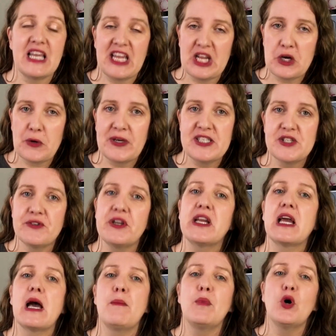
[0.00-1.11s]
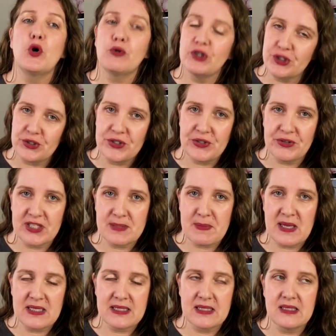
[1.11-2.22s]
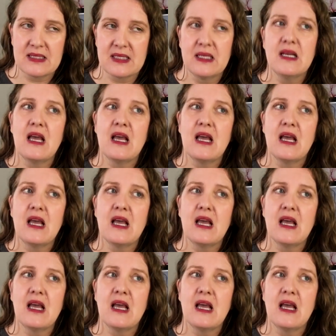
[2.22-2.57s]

increase your income or reduce your expenses.